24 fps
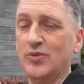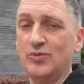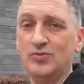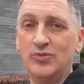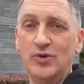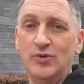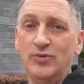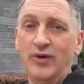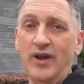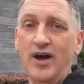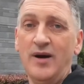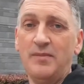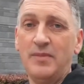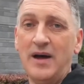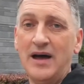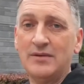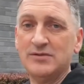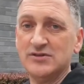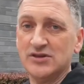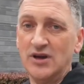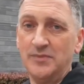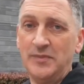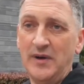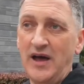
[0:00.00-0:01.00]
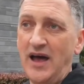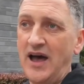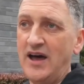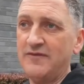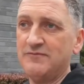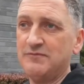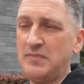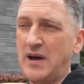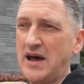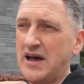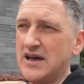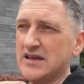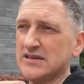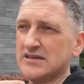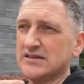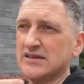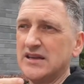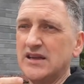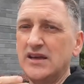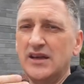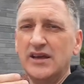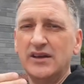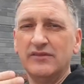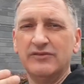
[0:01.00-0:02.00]
we were up, I was up at
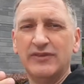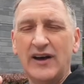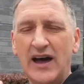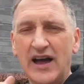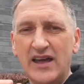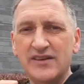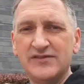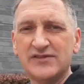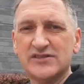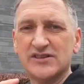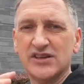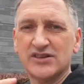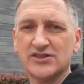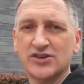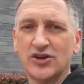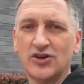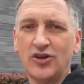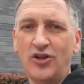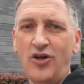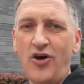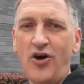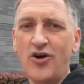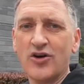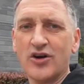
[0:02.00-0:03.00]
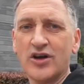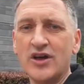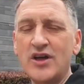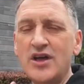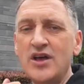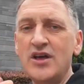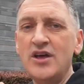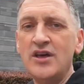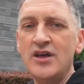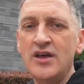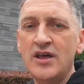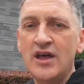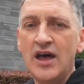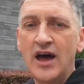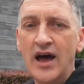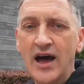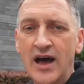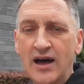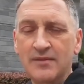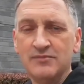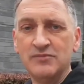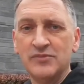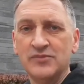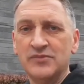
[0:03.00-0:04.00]
5:30, 6 o'clock.
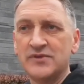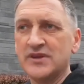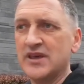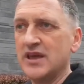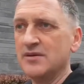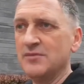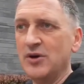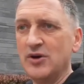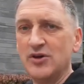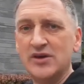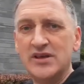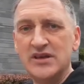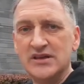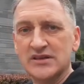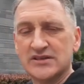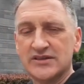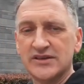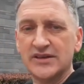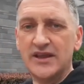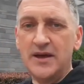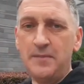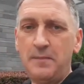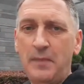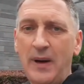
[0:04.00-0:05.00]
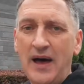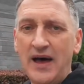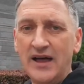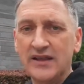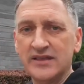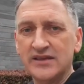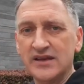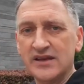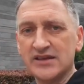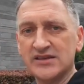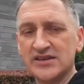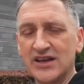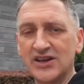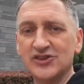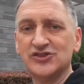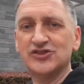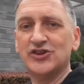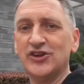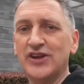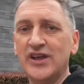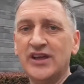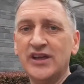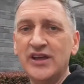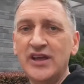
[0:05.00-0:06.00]
Came out here to the panda
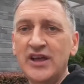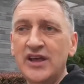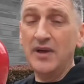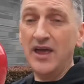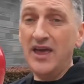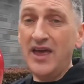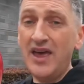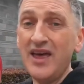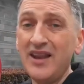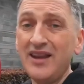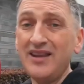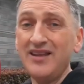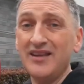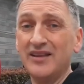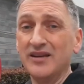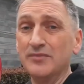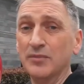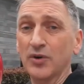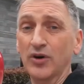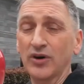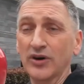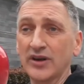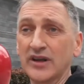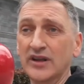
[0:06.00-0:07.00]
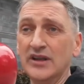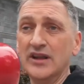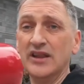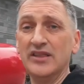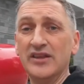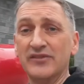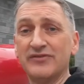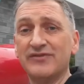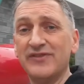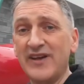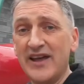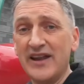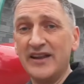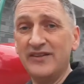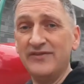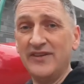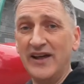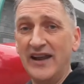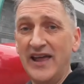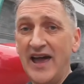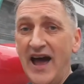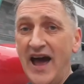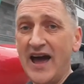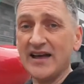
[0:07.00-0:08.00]
sanctuary early in the morning, and they're
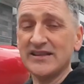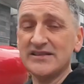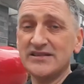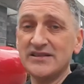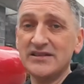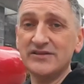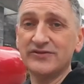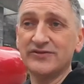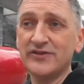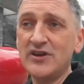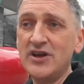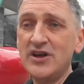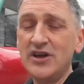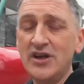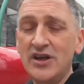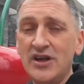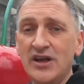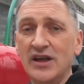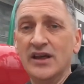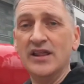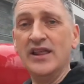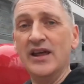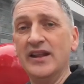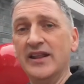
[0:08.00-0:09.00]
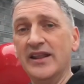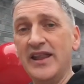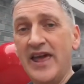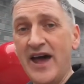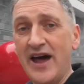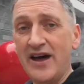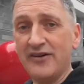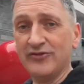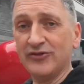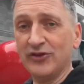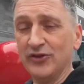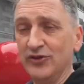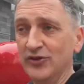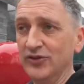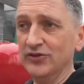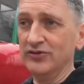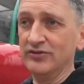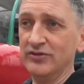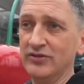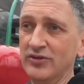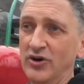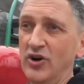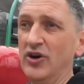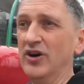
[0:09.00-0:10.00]
very active. And then in the
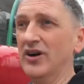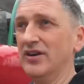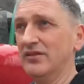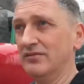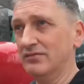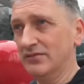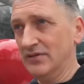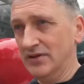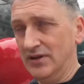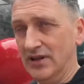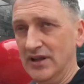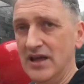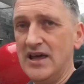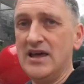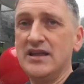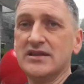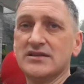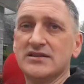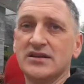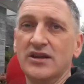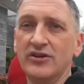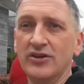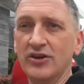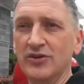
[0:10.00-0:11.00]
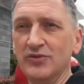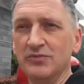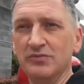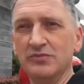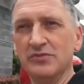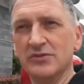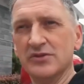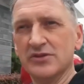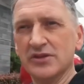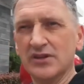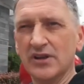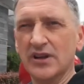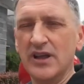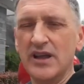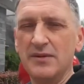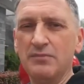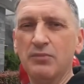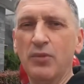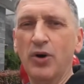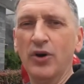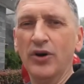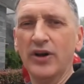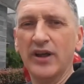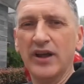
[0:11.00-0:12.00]
afternoon, or late, around late
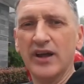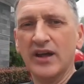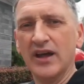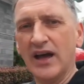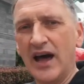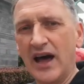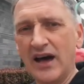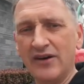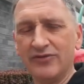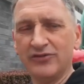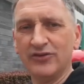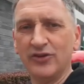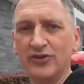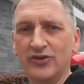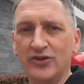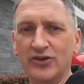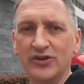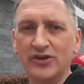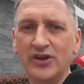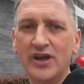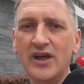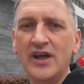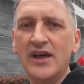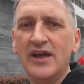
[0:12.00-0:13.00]
morning, afternoon,